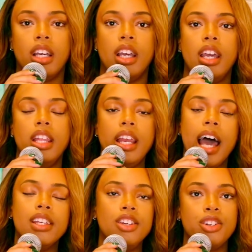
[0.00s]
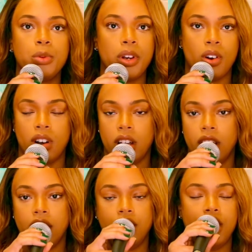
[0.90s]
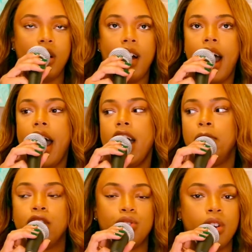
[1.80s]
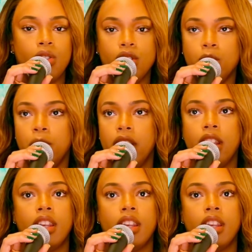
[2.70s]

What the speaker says: And then as the years went on, I had my struggles with